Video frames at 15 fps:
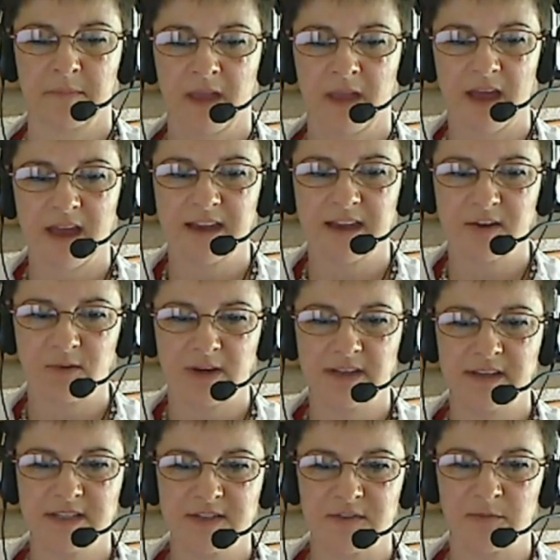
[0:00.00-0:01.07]
Hi,
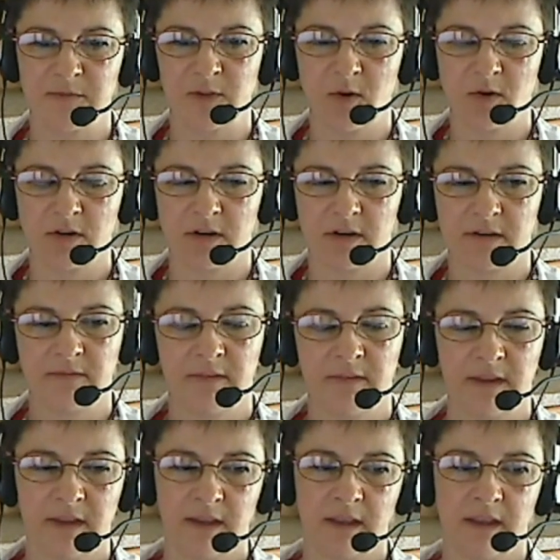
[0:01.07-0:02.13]
greetings from Florida.
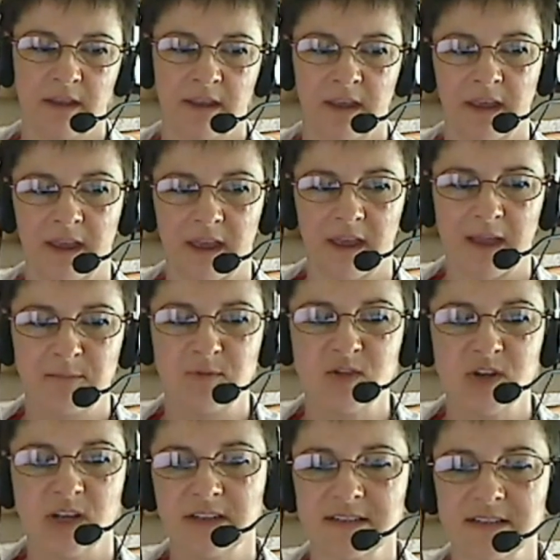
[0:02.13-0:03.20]
I'm
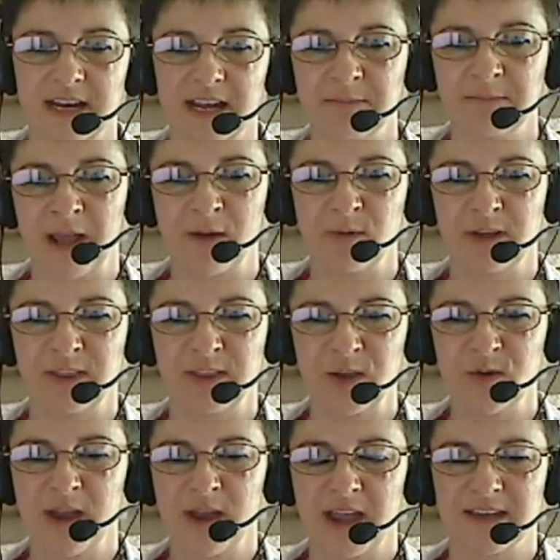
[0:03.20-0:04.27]
jealous that I'm not with
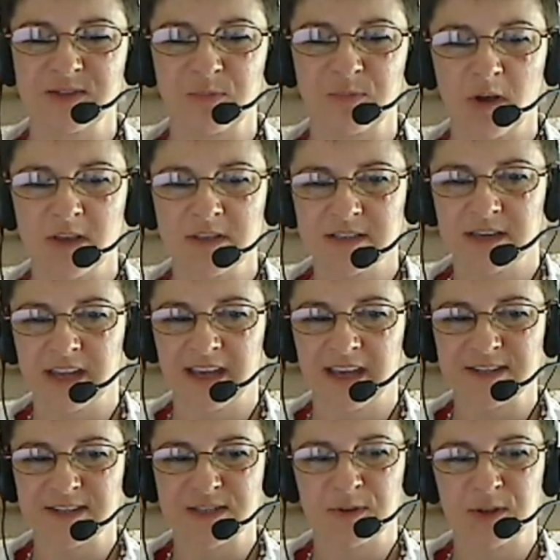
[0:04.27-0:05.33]
you, as Boston
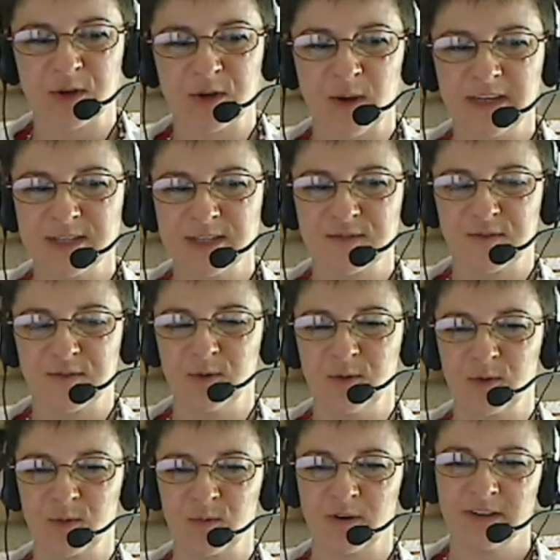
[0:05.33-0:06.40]
has some of the greatest food in
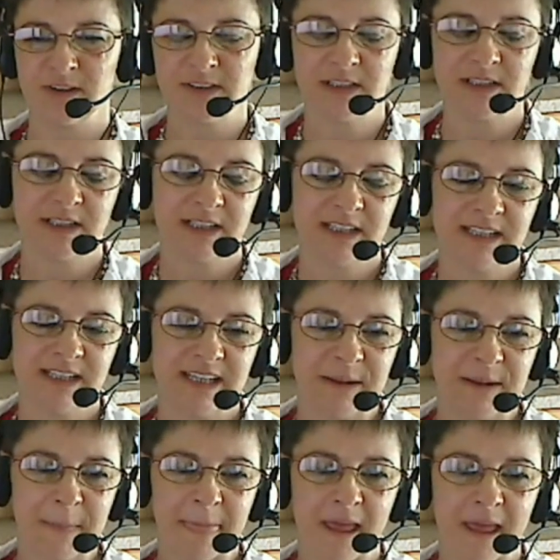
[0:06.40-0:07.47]
the world.
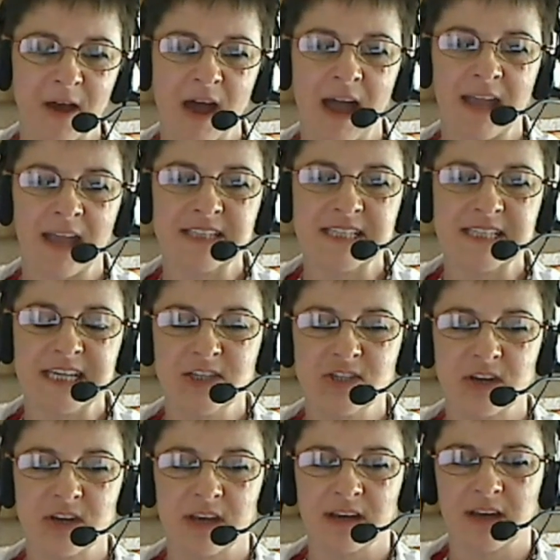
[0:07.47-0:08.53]
I teach
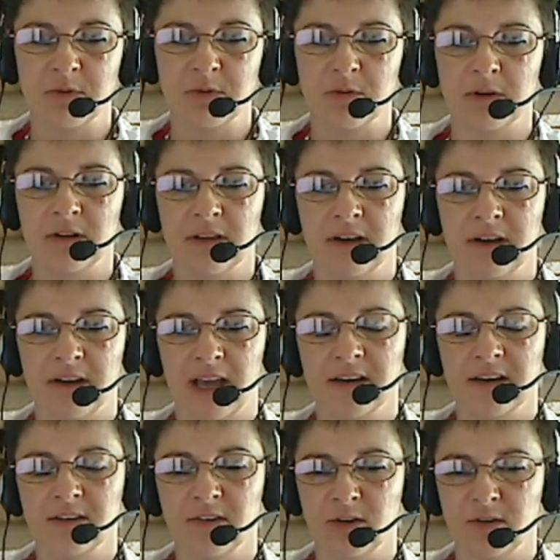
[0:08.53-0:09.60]
at Embry-Riddle
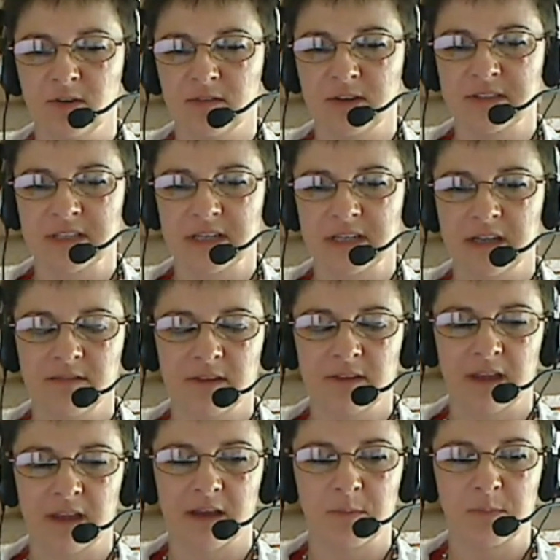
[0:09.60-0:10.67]
Aeronautical University,
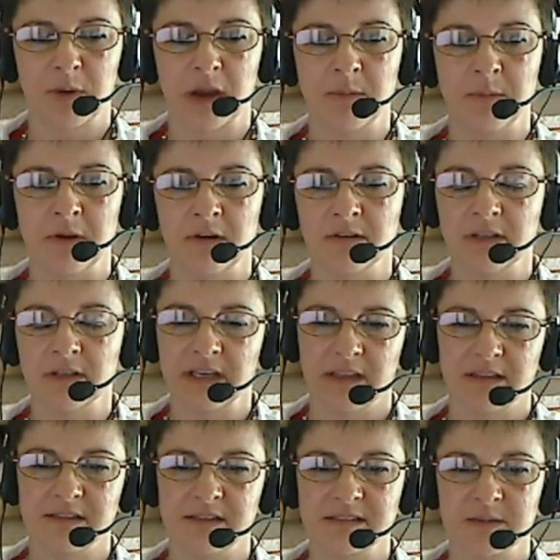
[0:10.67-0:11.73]
primarily in
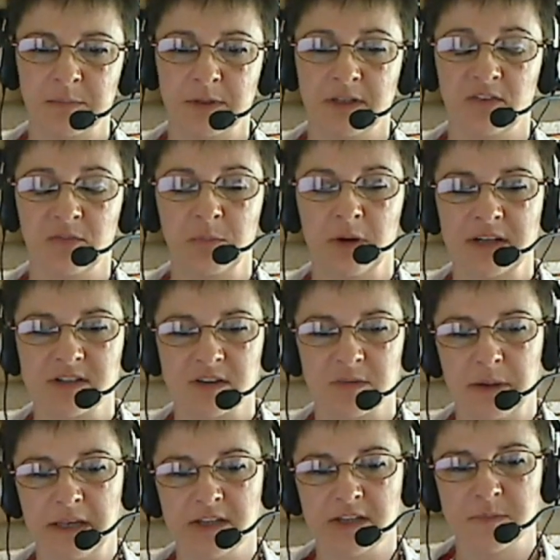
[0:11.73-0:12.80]
the discipline of project
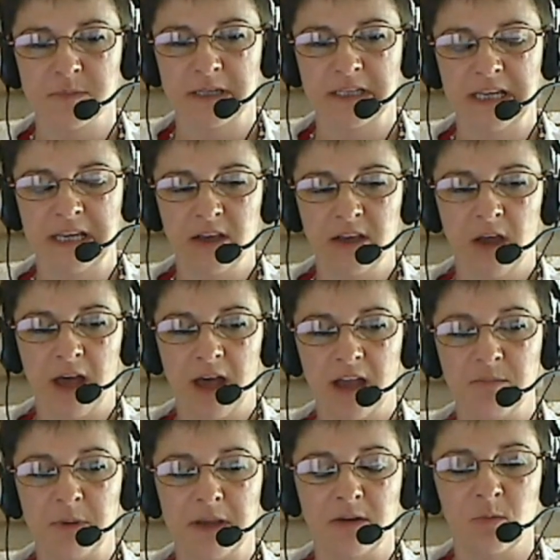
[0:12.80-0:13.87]
management.
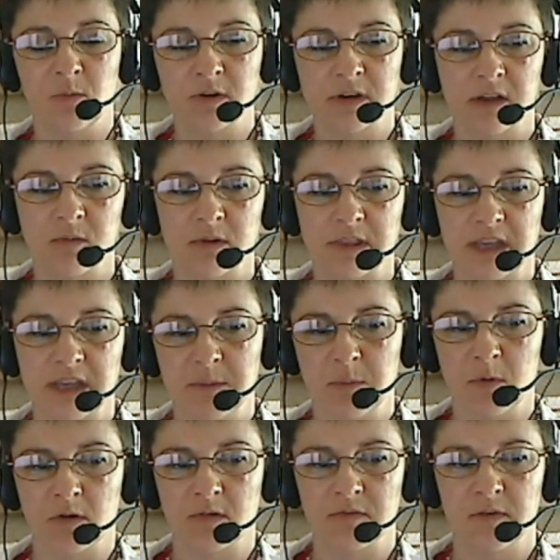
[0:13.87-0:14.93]
I've been working with
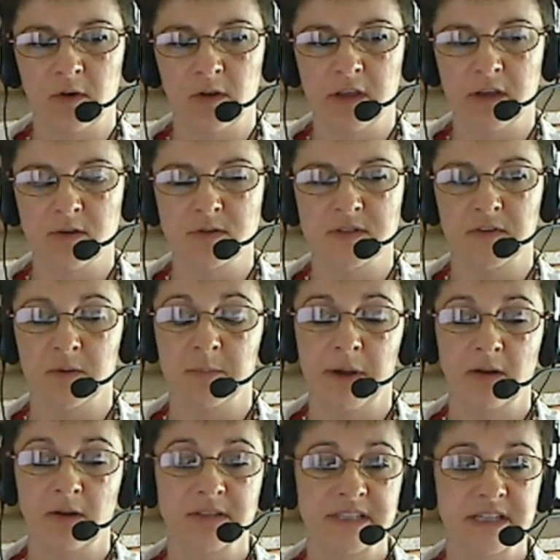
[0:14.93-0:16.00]
ePortfolios for
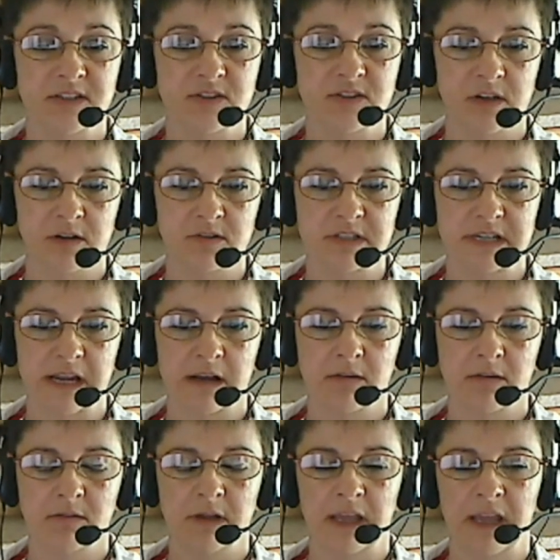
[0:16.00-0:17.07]
about 6 years
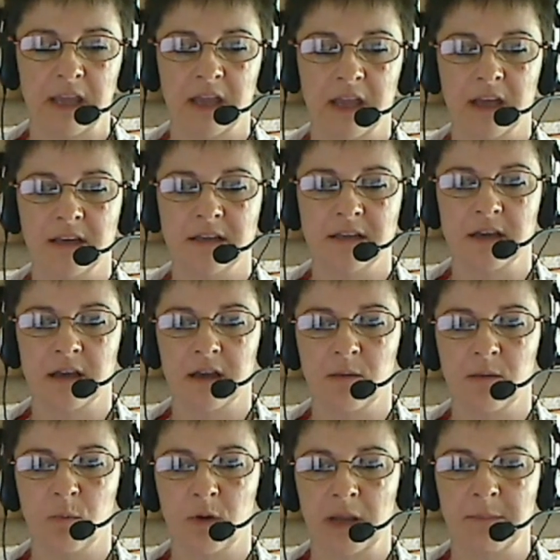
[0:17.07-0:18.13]
now, and
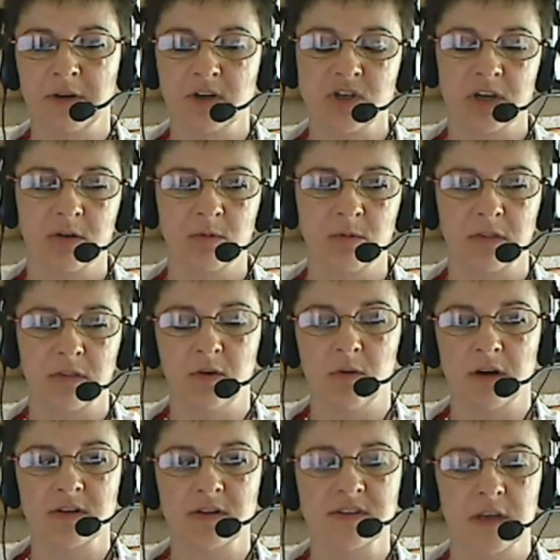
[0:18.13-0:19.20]
what I'm going to share with you
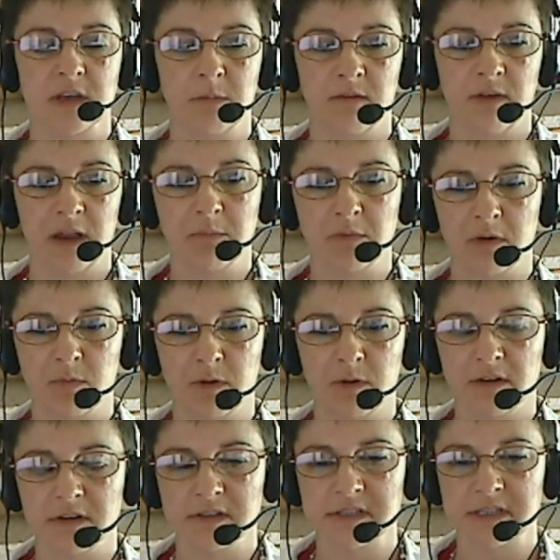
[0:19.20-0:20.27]
are some of
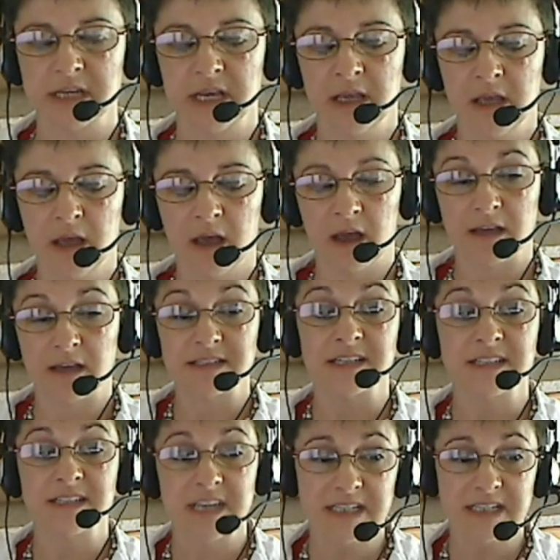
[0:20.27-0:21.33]
Embry-Riddle's
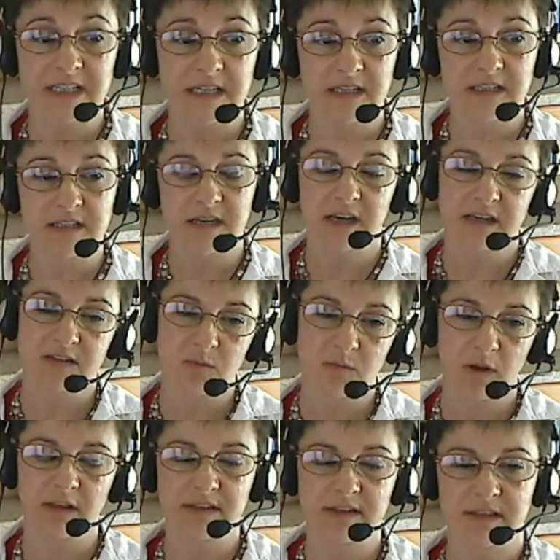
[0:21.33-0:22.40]
successes as
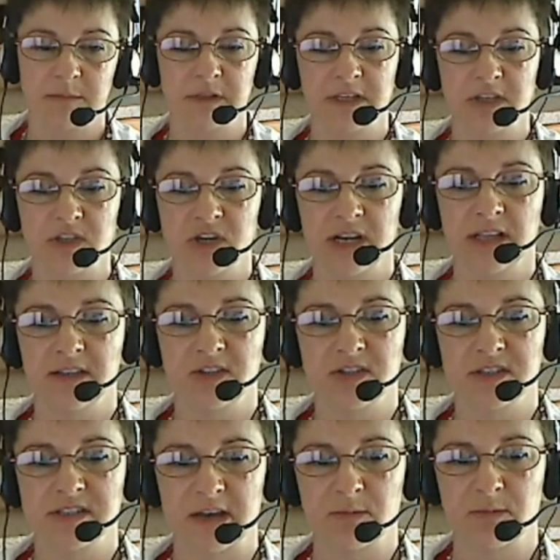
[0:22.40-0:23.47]
well as some of the
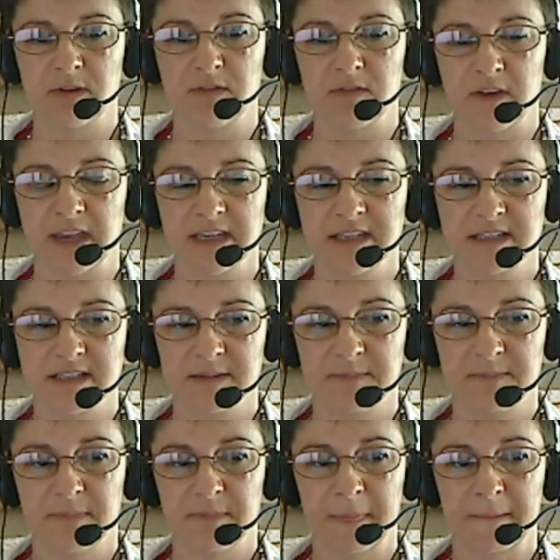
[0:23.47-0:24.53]
challenges that we've faced.
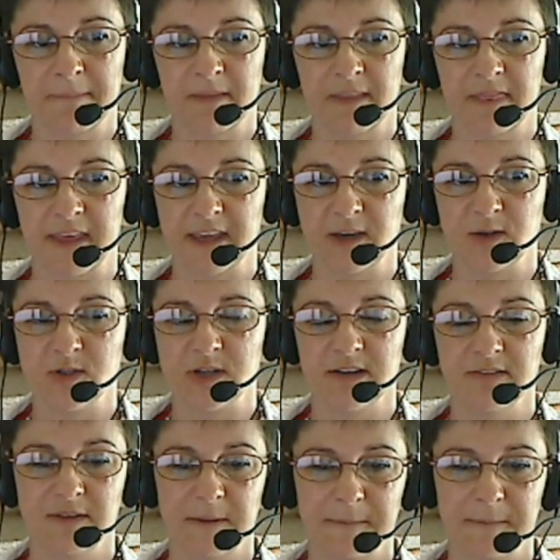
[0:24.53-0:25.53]
Thank you, Jeff.